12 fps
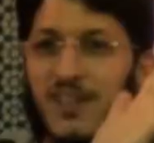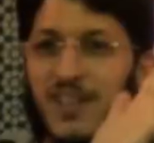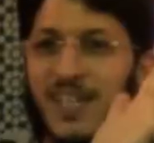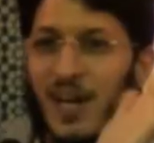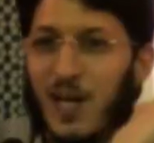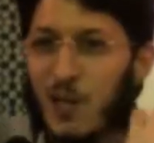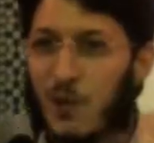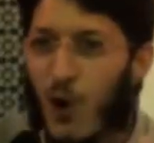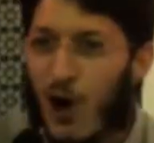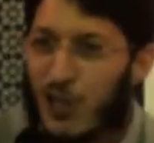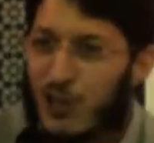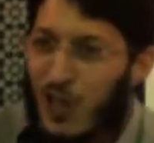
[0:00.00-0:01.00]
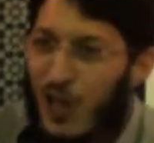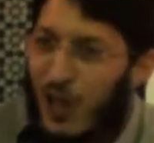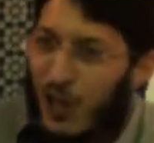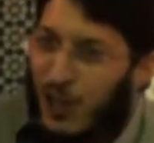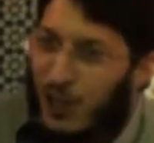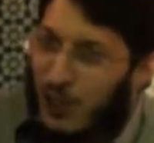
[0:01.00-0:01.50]
In other words,
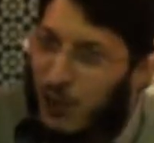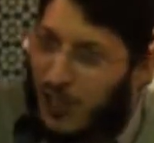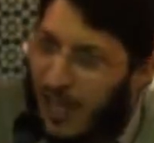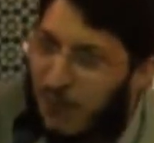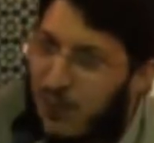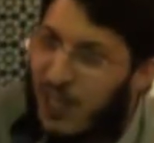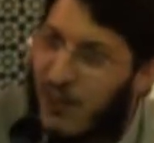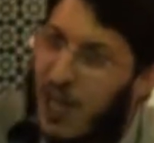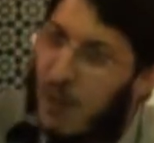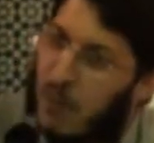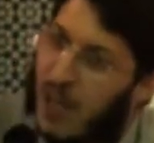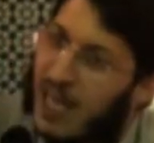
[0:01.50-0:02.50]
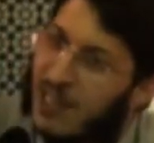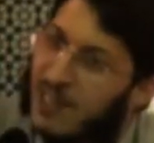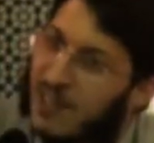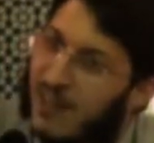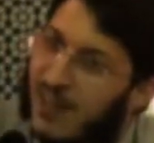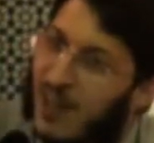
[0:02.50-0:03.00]
you give Syria
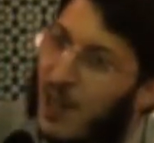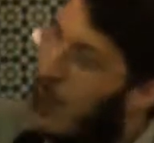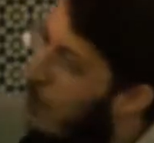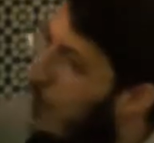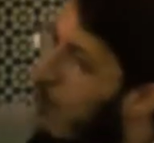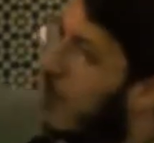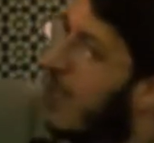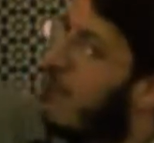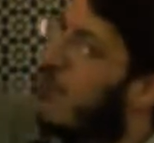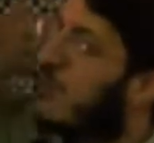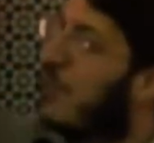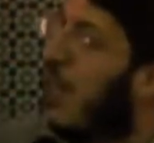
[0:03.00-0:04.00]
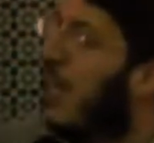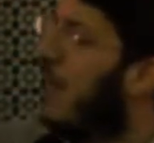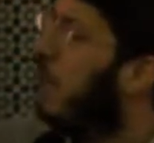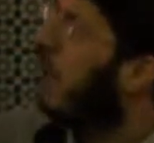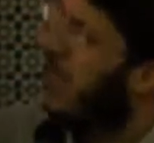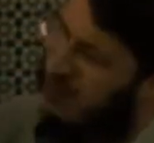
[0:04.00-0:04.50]
peace, we will give
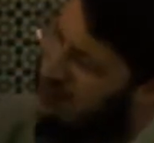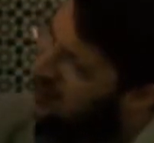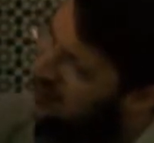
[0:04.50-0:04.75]
Israel peace.